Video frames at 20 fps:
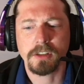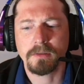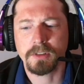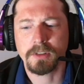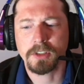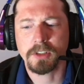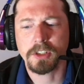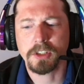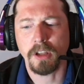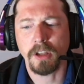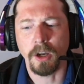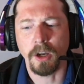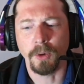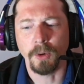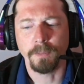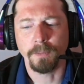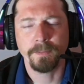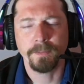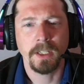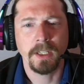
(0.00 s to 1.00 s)
slow.
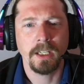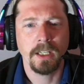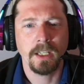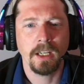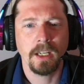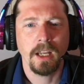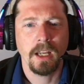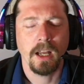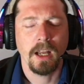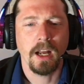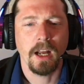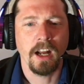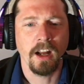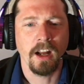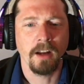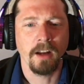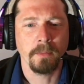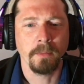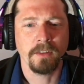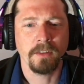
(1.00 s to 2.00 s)

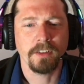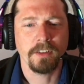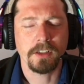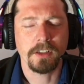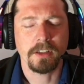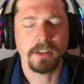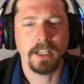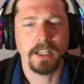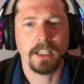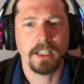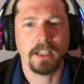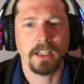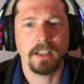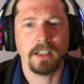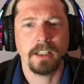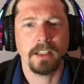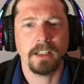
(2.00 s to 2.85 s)
It feels like